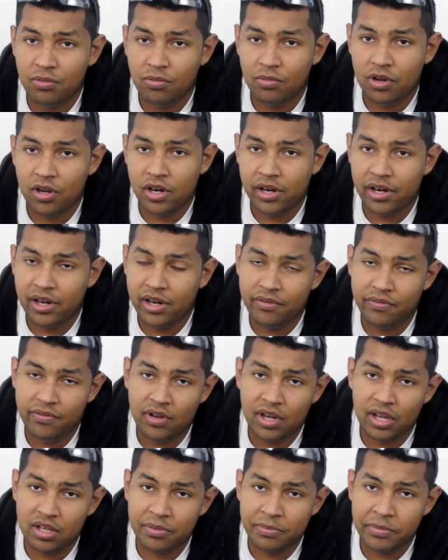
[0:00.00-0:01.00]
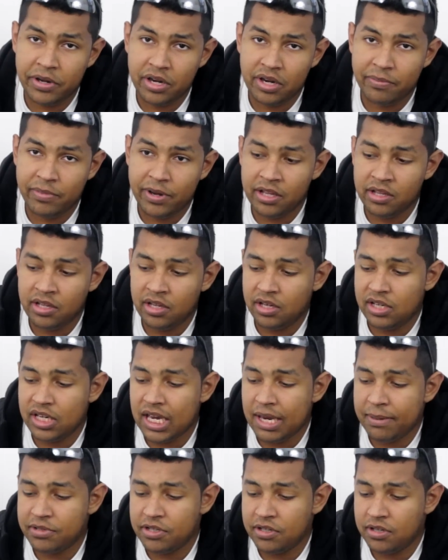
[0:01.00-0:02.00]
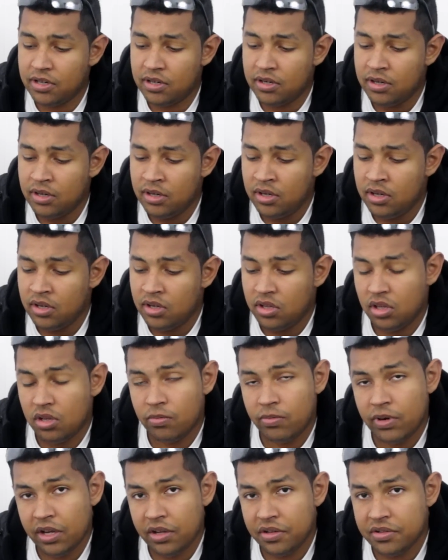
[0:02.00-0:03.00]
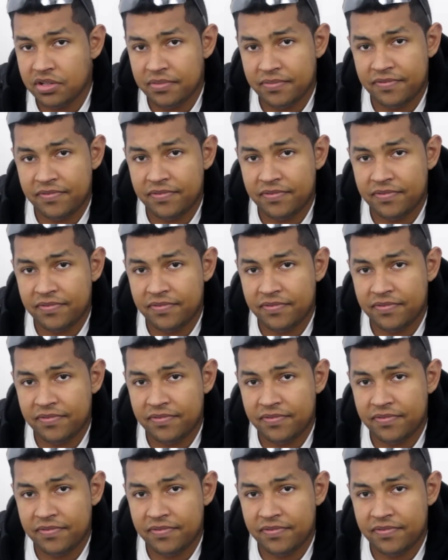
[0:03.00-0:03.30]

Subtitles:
you want on it if you got the money to buy the adapter, the rails up